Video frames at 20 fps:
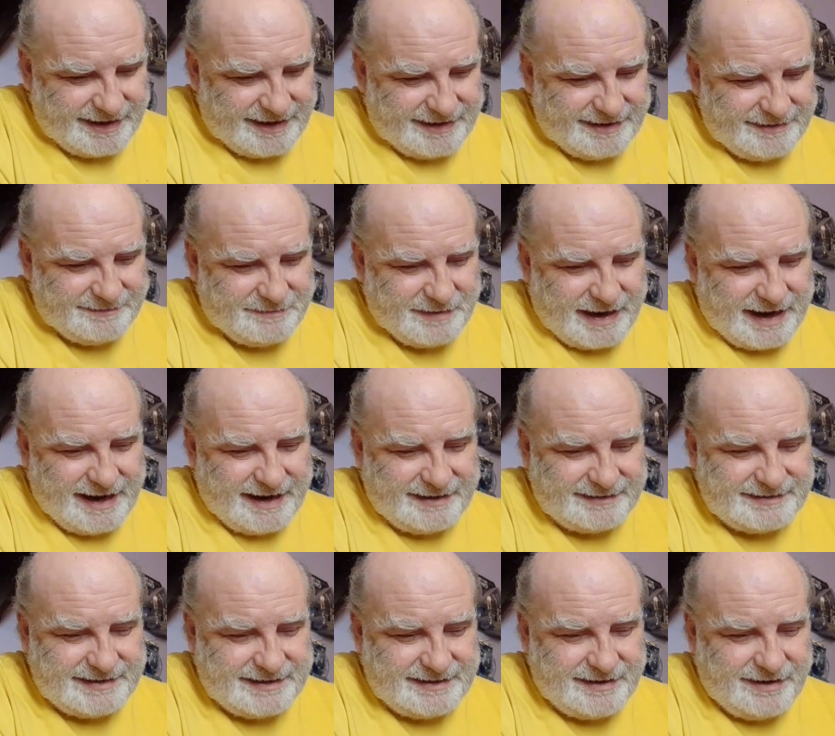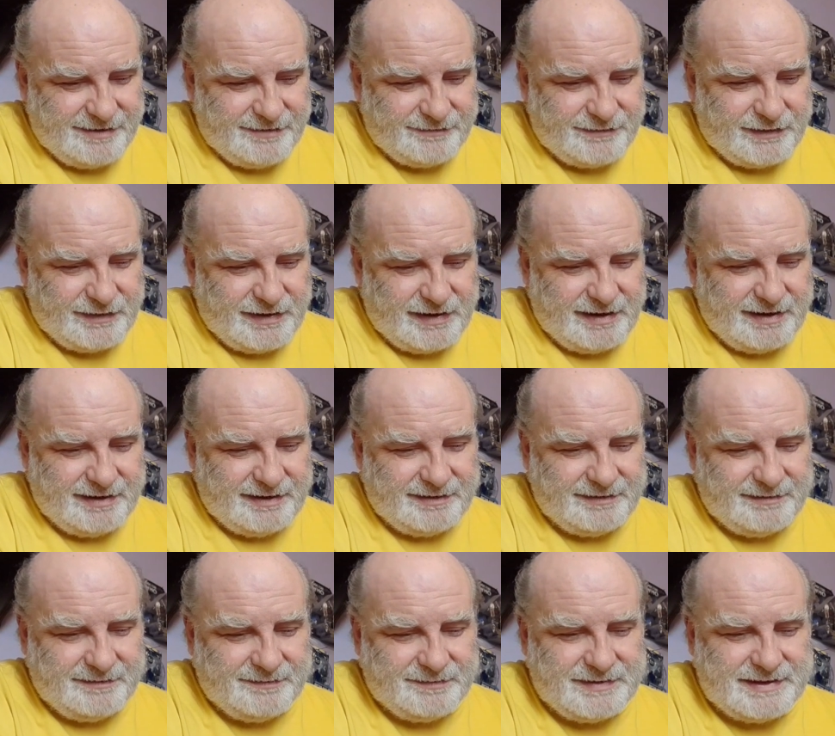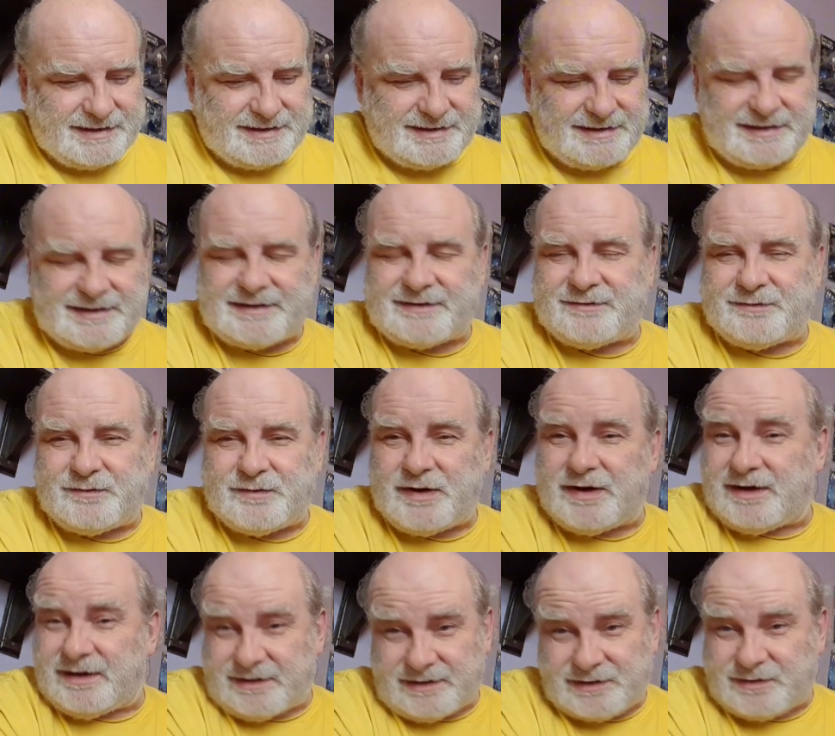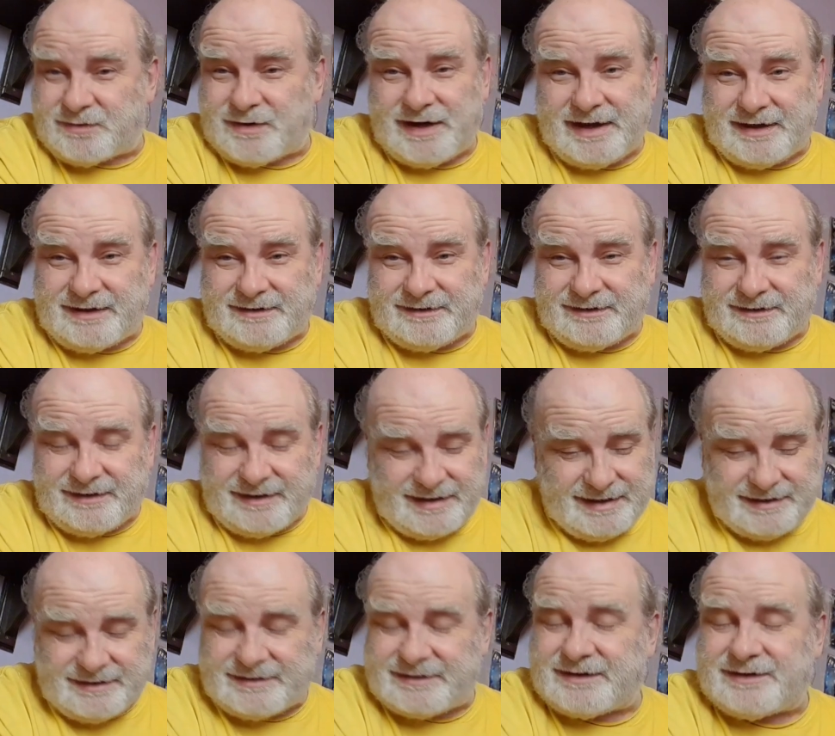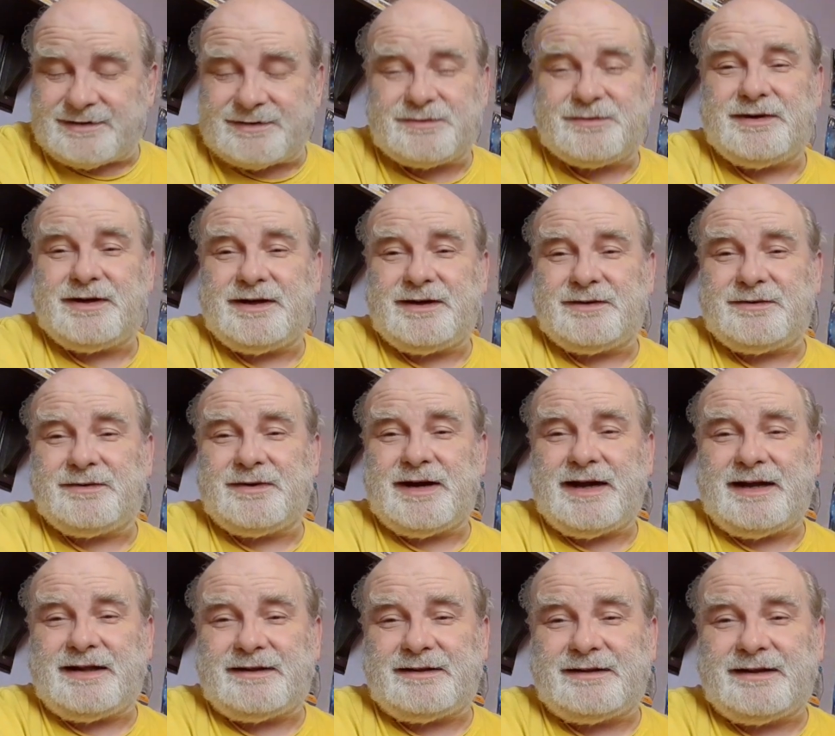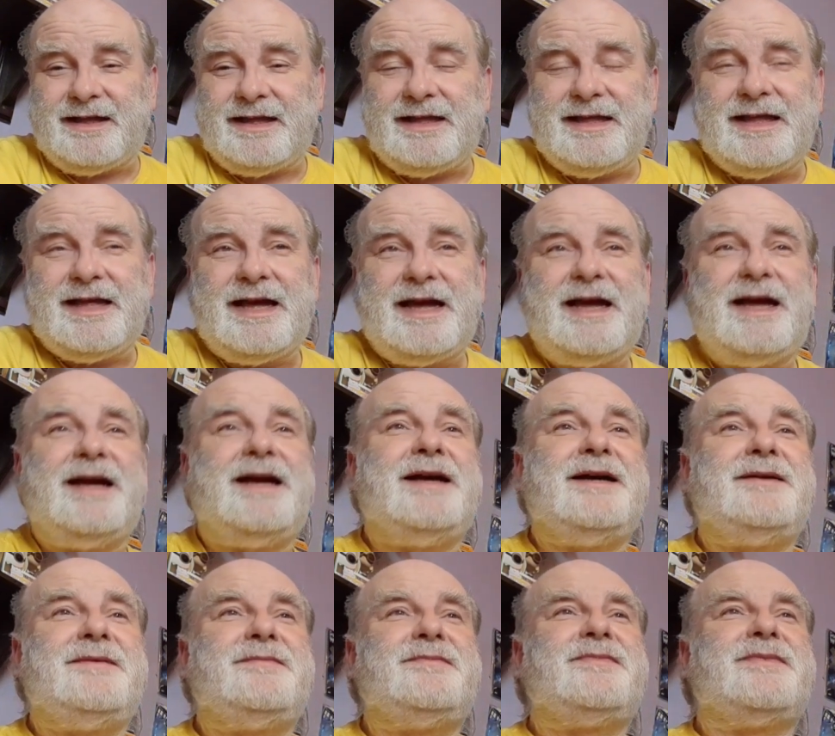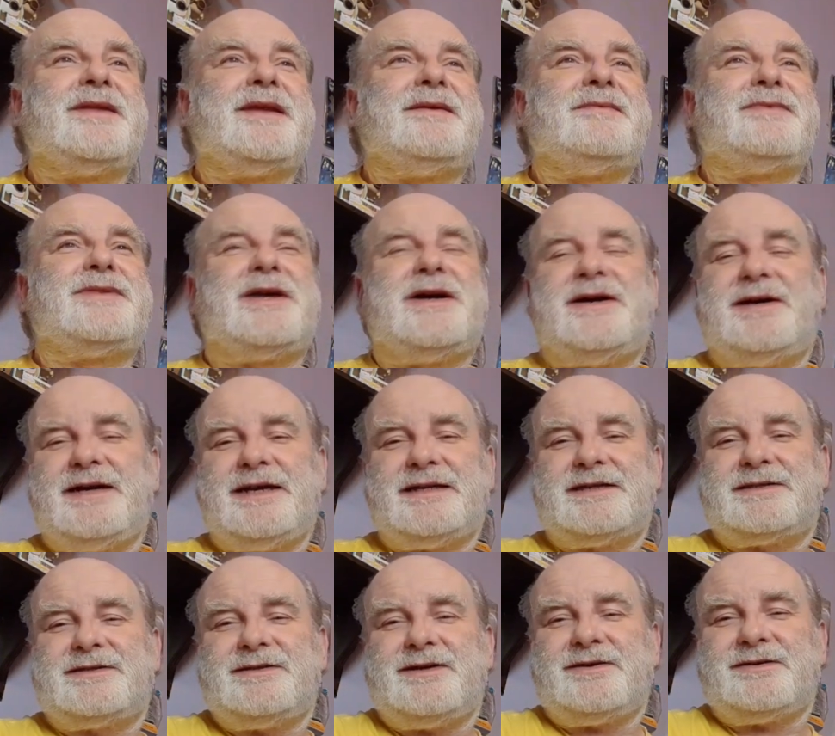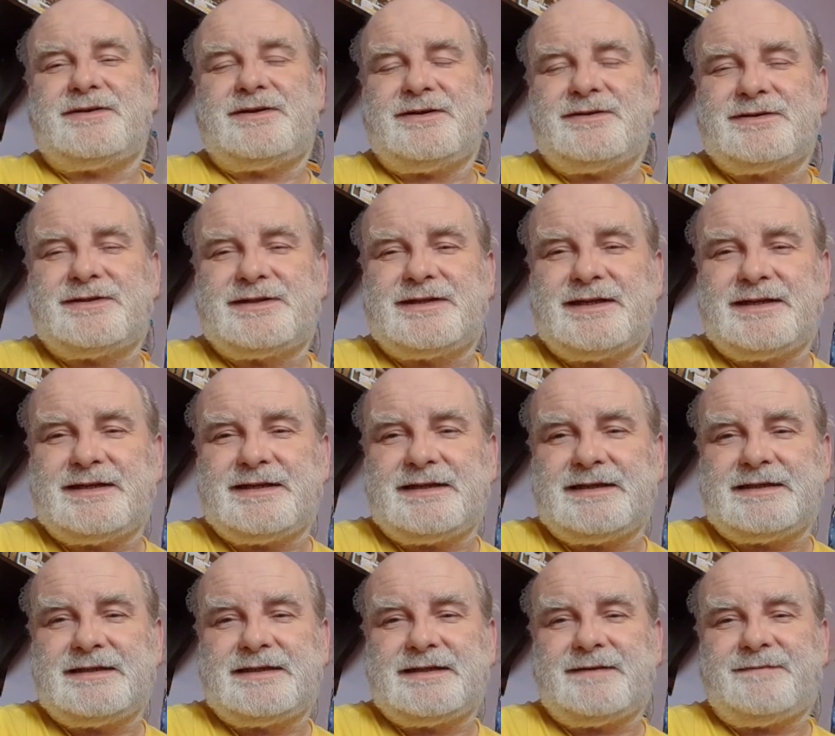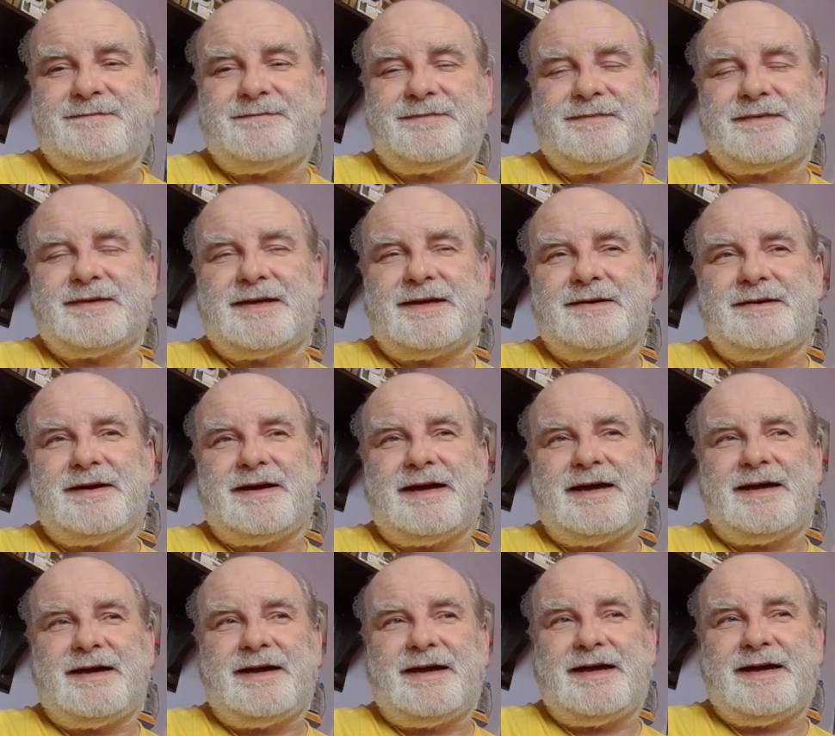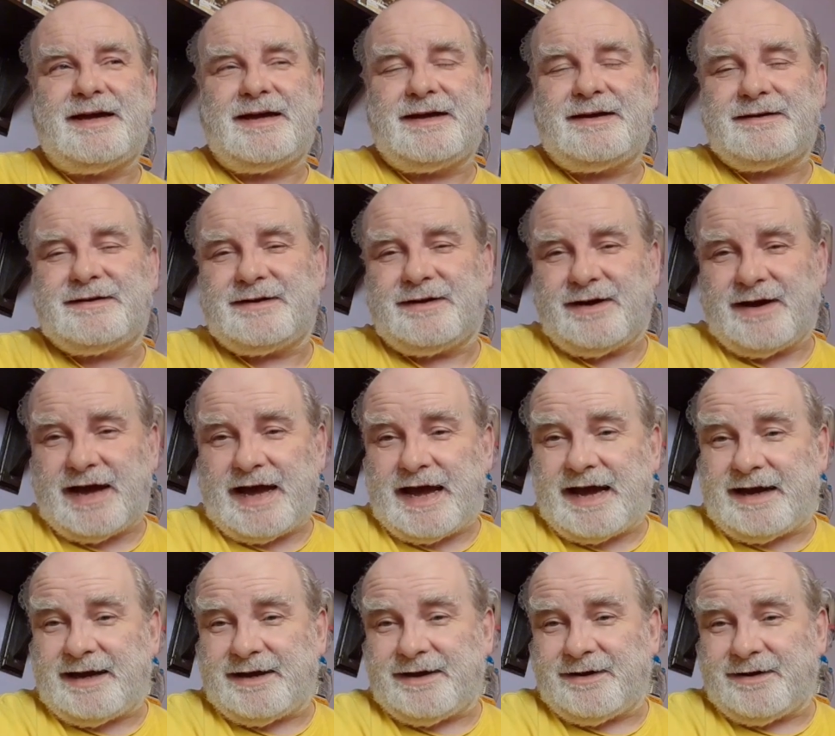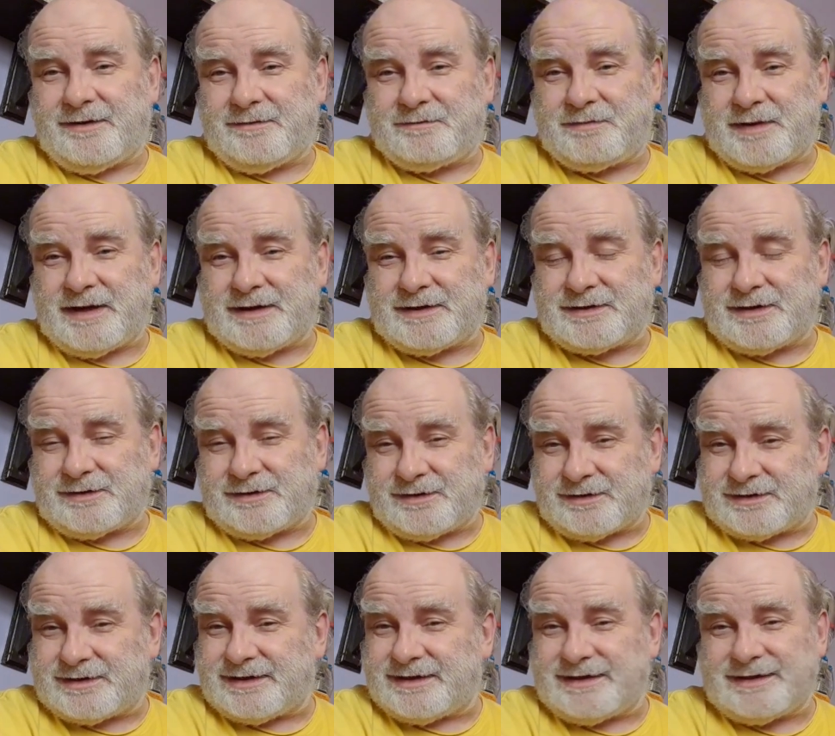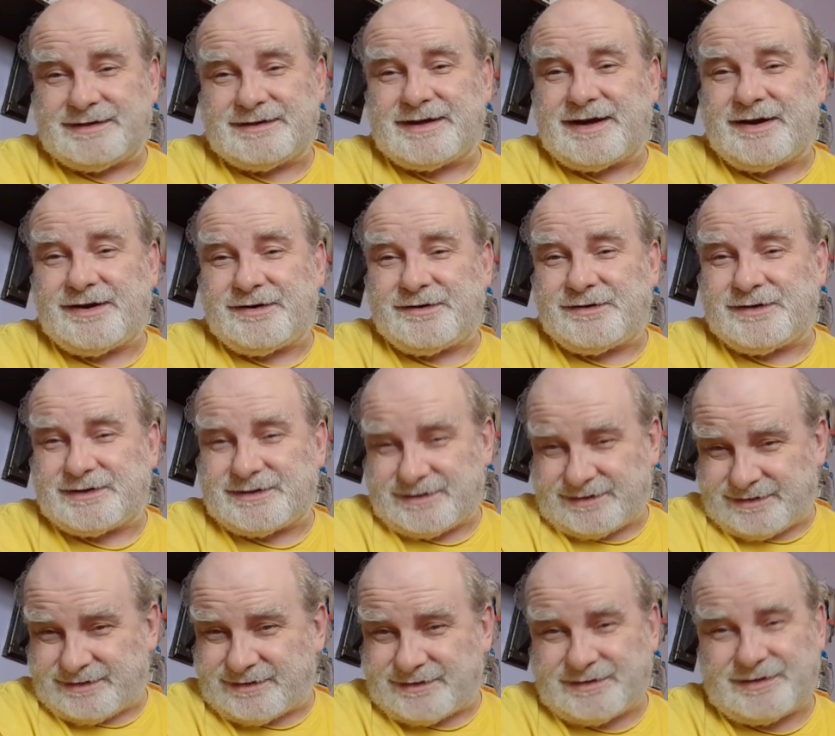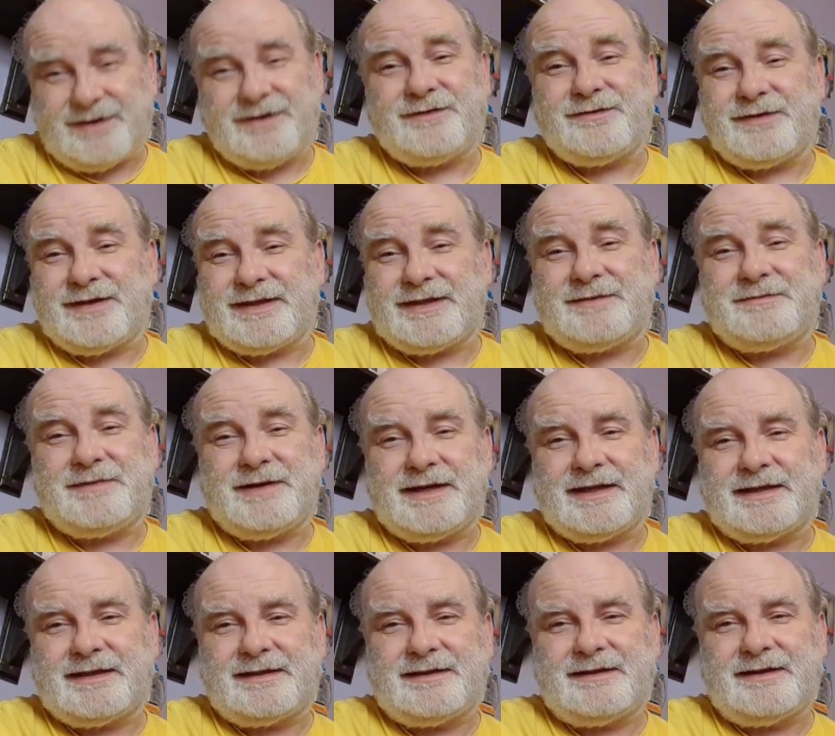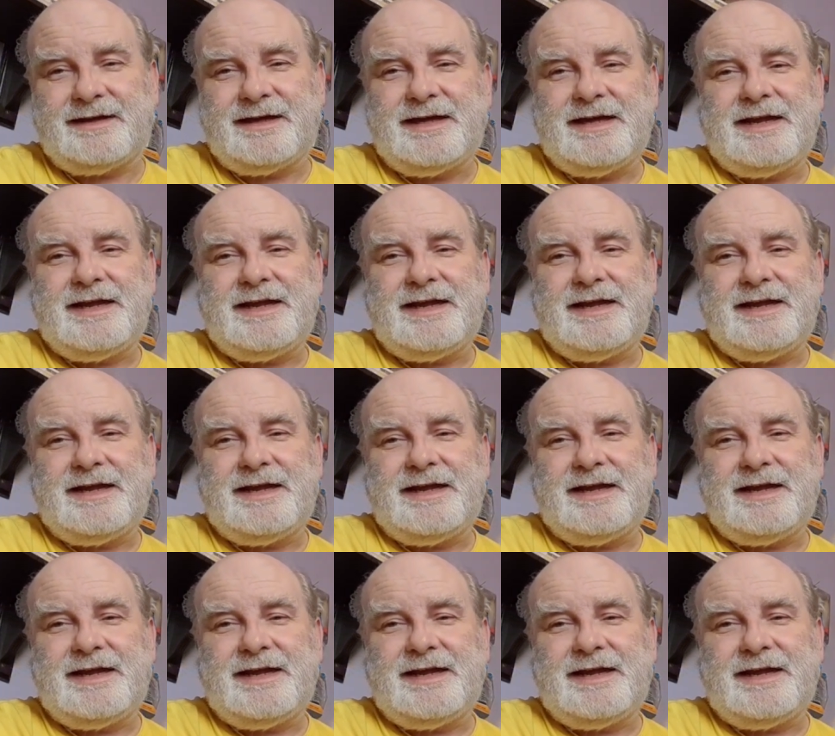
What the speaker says: I think overall this works well. It does work well, though it's not considered, you know, high up. It's not considered low. It's just sort of in the middle.